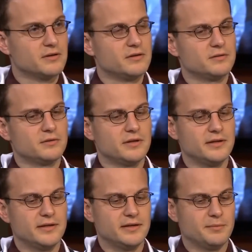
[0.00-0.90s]
Marlowe,
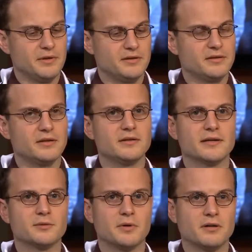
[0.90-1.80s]
and I'm at
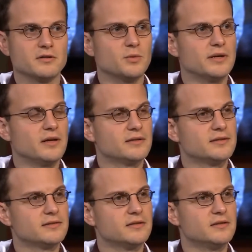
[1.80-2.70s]
Dr. Marlowe's Weight
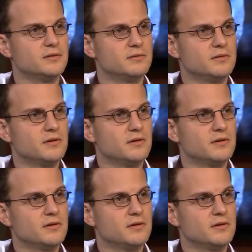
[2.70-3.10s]
Loss Institute.